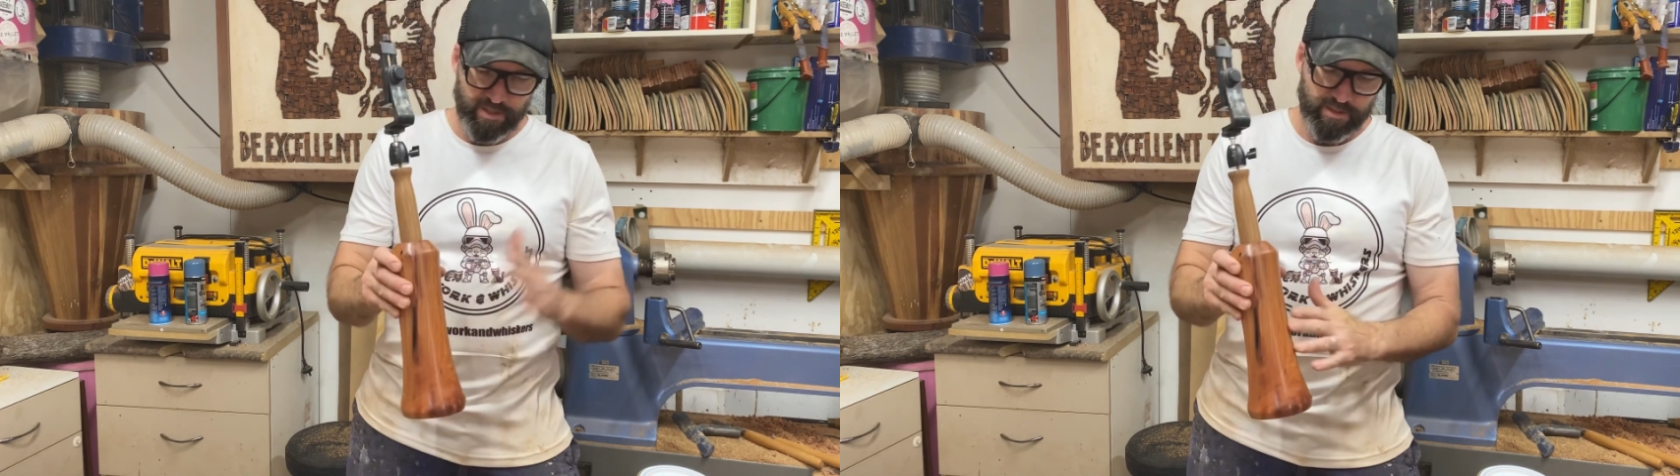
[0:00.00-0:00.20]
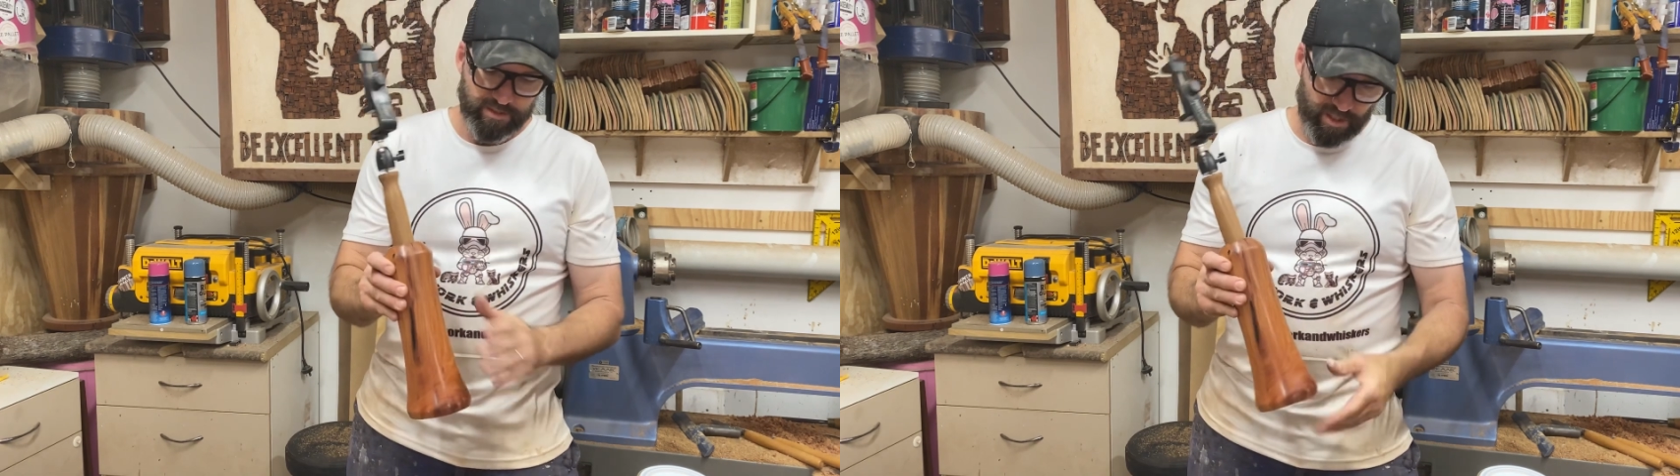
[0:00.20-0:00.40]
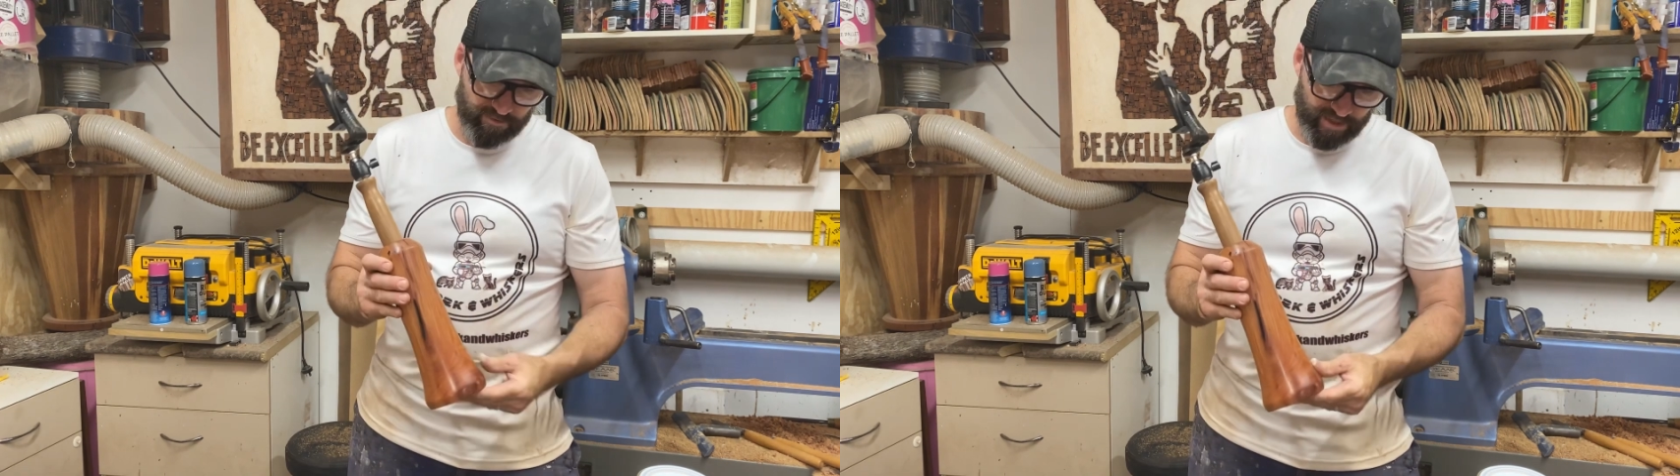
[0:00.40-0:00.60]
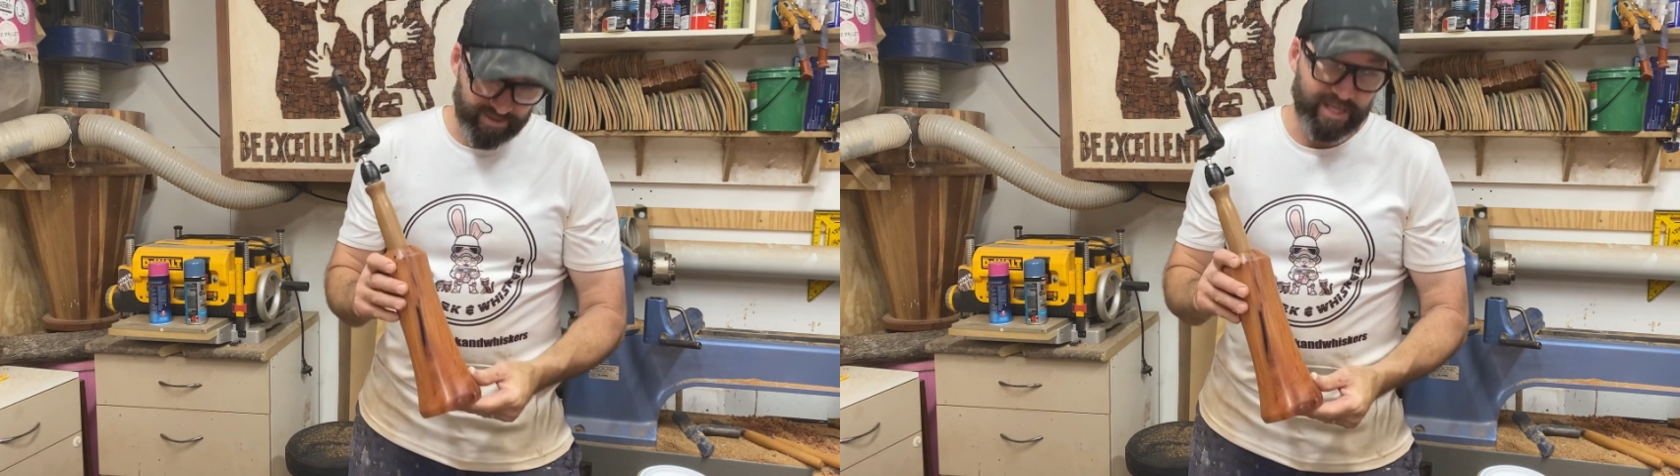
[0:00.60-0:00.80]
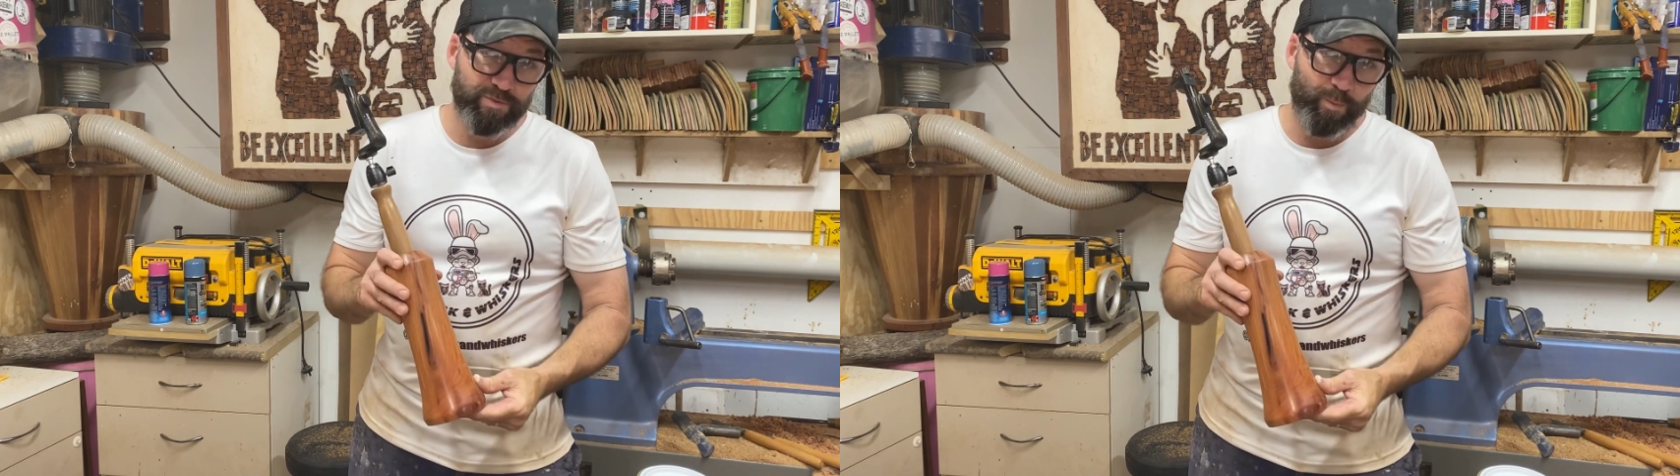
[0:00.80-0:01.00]
So
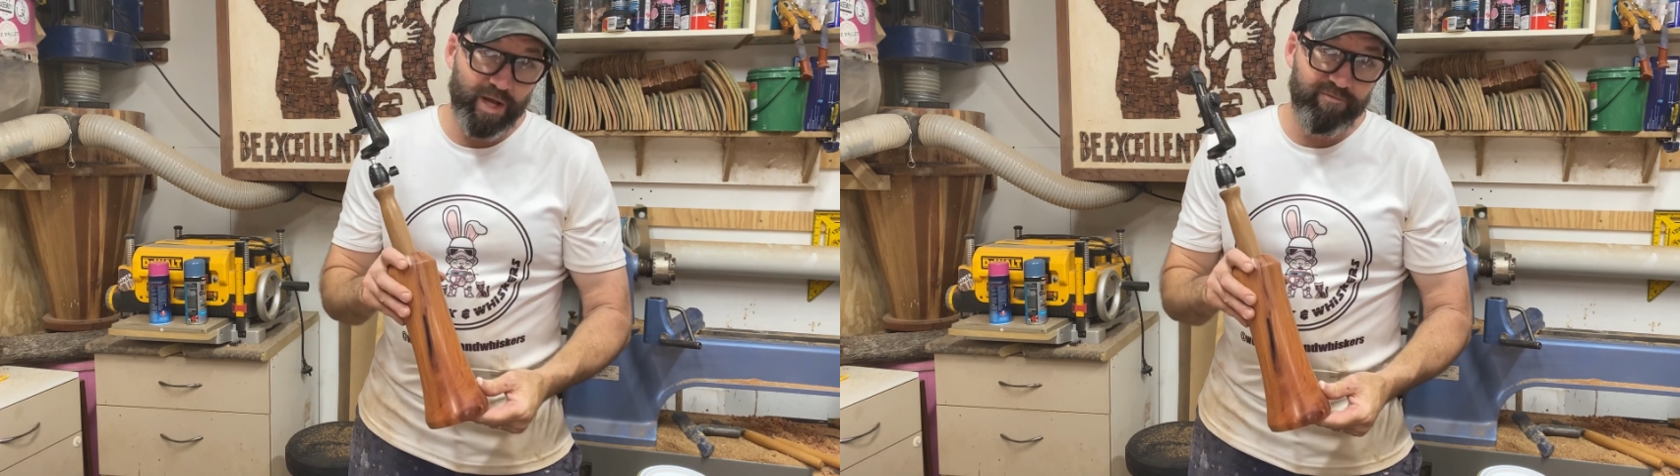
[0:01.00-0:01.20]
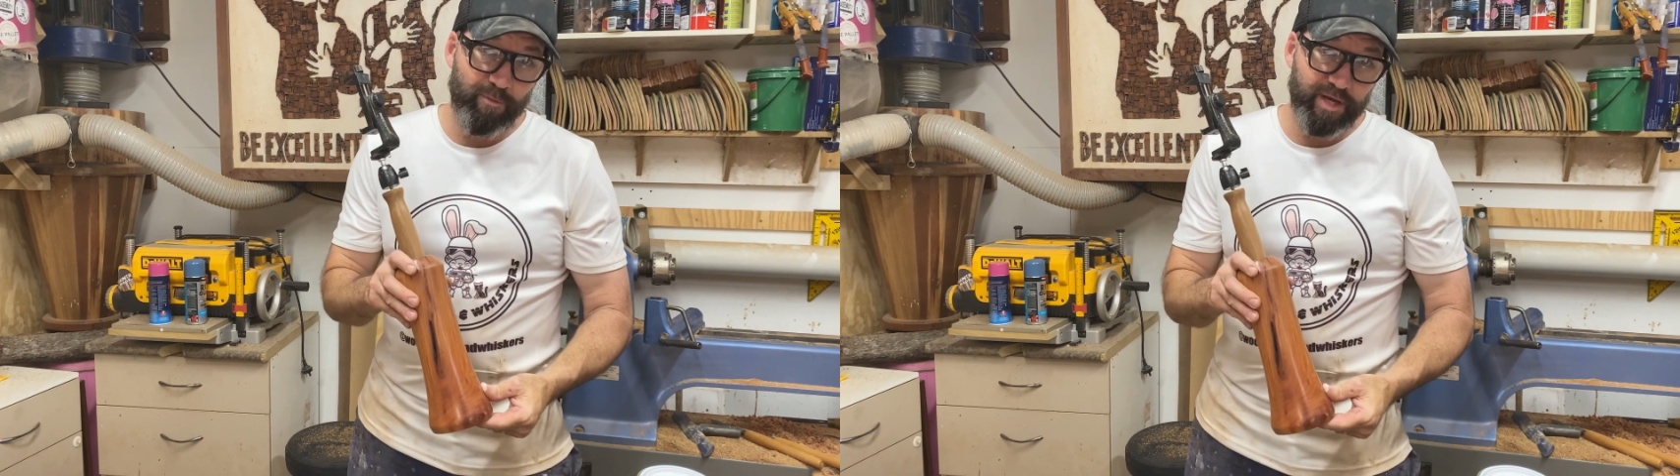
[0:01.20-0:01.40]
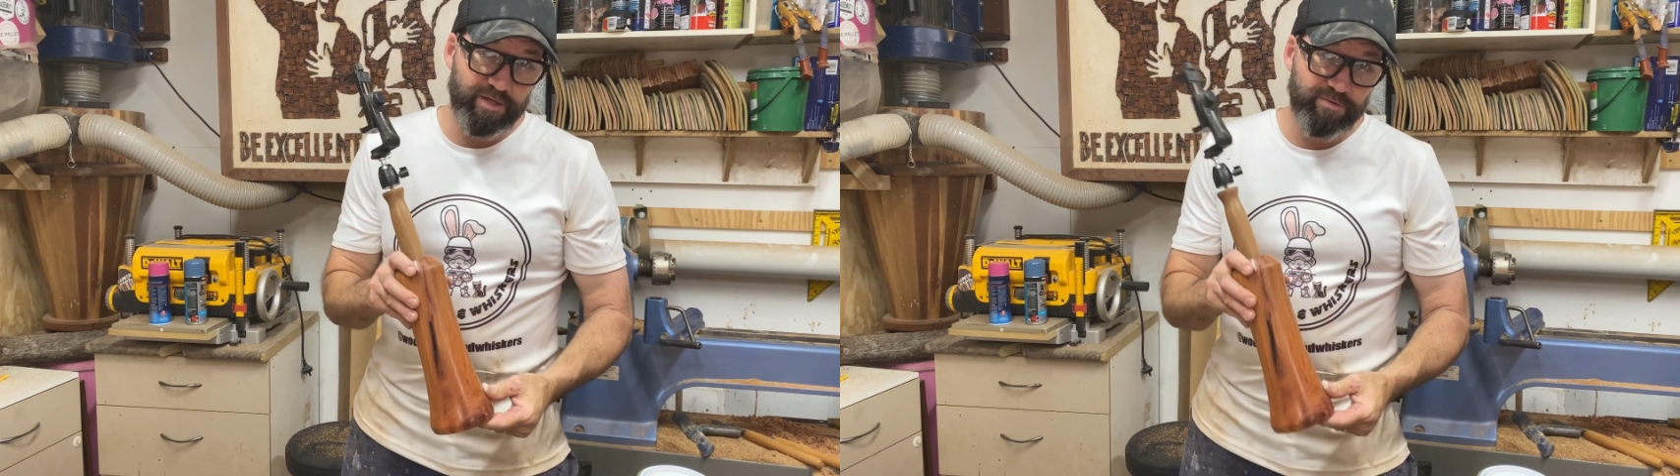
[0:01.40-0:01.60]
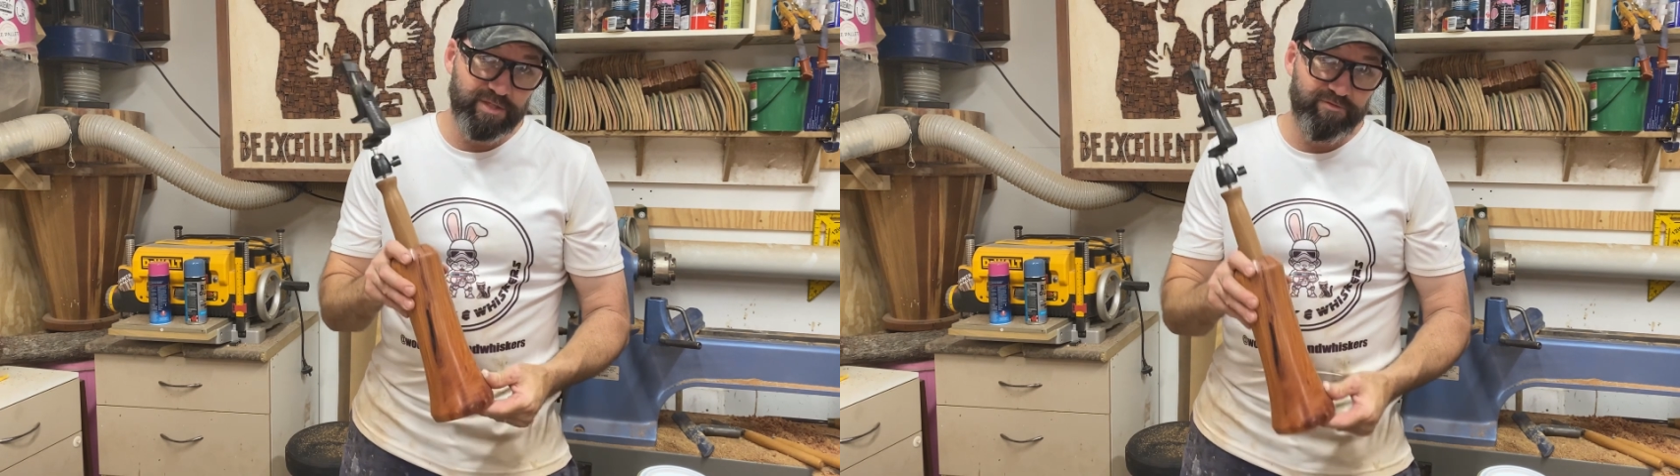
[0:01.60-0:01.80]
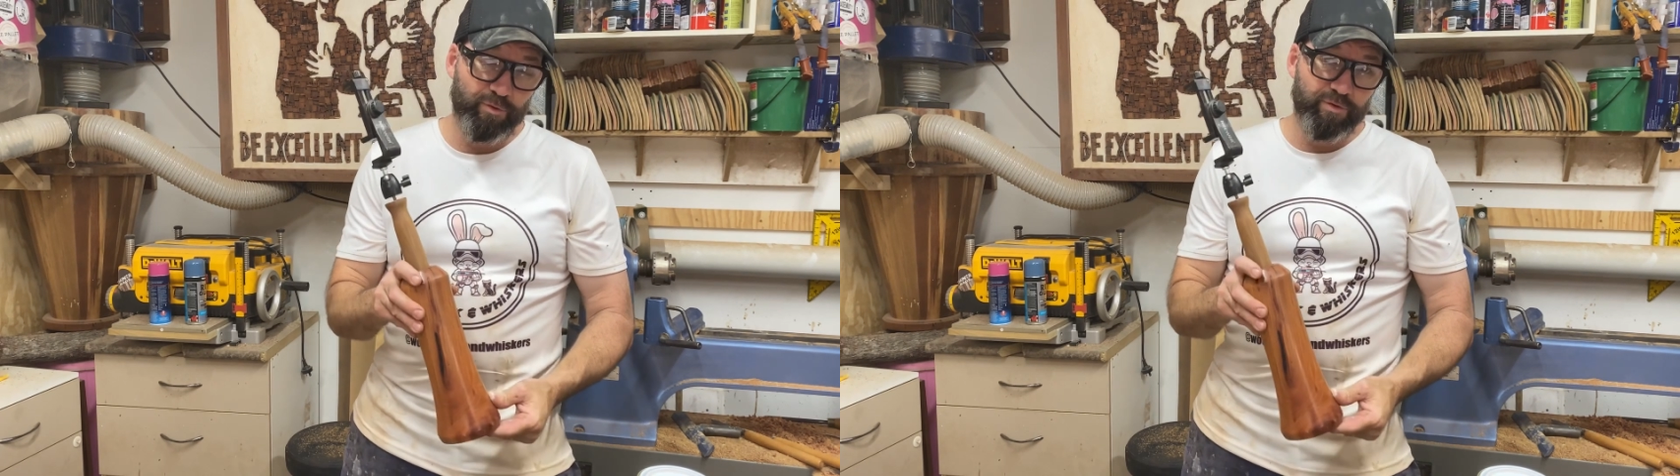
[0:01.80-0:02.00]
that's one of my
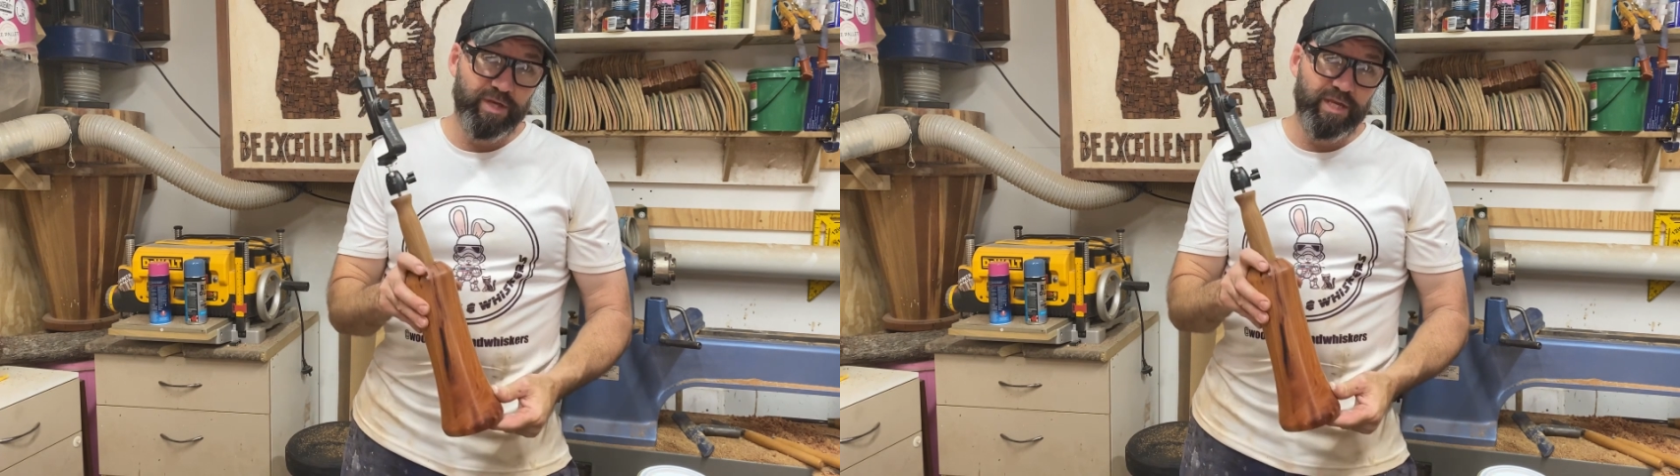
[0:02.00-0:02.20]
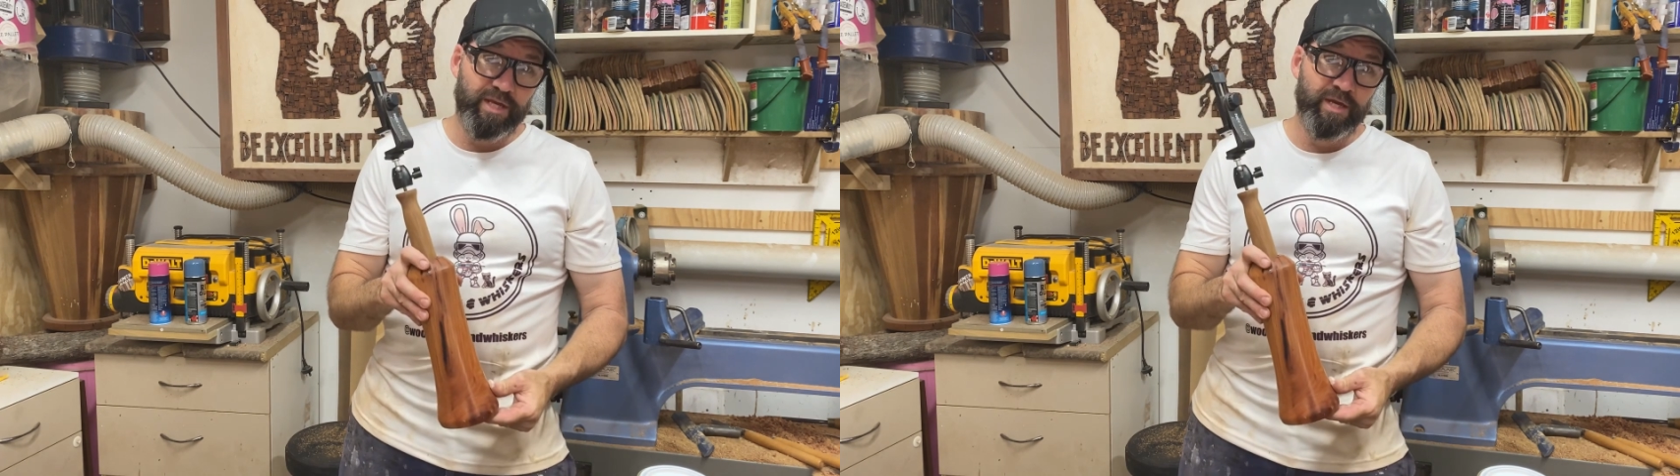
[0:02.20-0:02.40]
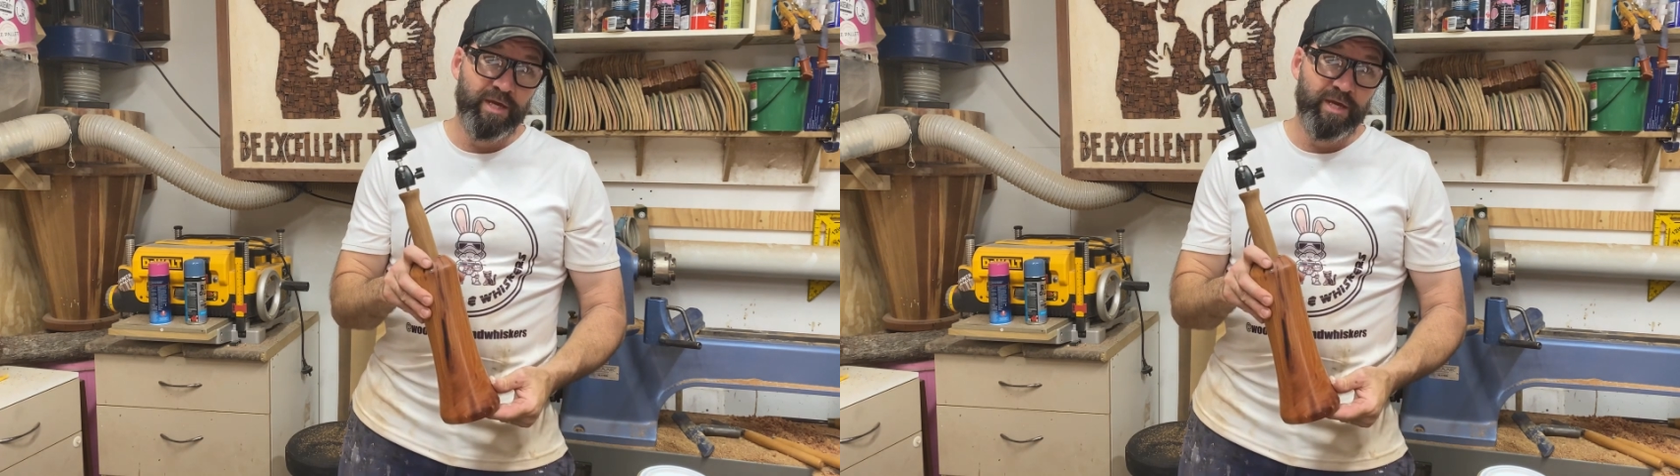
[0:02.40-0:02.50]
entries for the